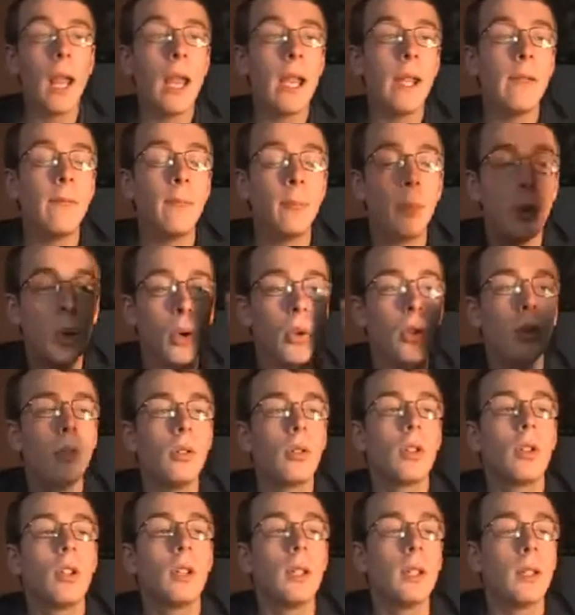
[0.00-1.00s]
if Poodle
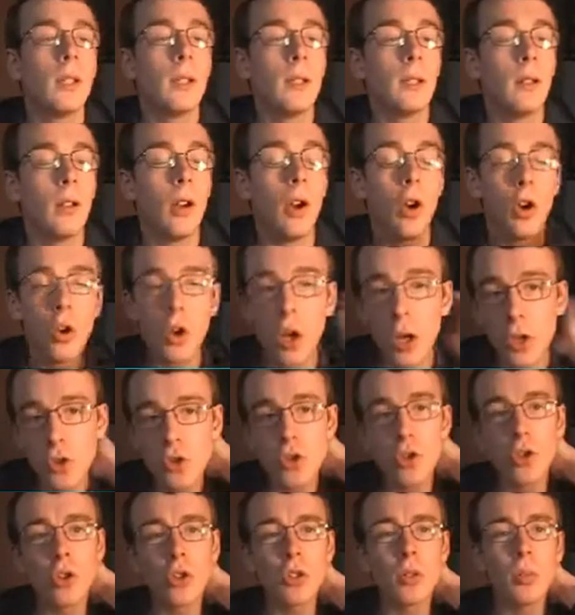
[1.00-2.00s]
can... Oh no, I
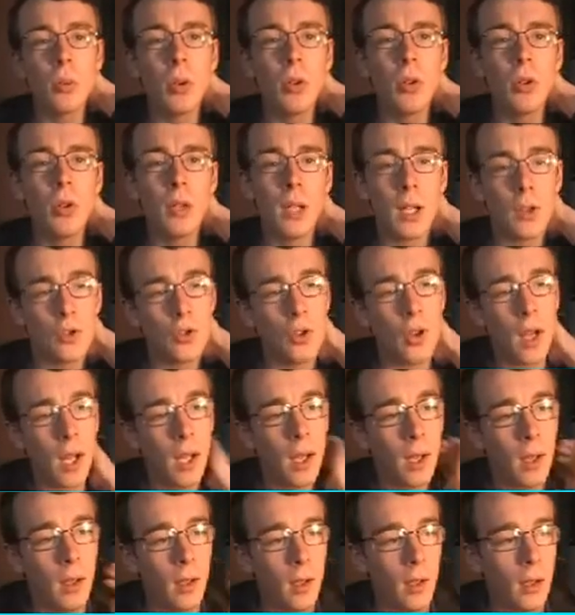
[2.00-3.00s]
shouldn't have gone to Poodle yet, should I?
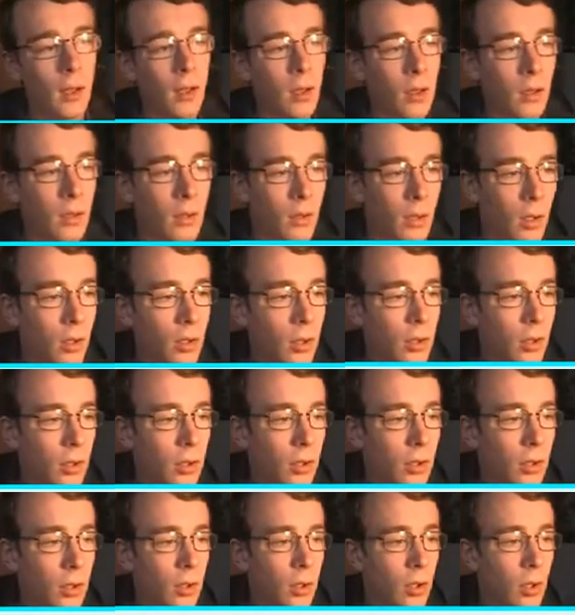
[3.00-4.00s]
God, no,
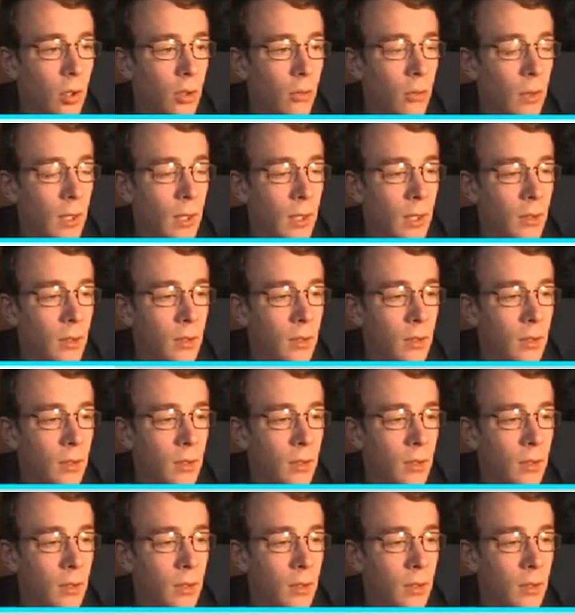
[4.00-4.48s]
no, no, why did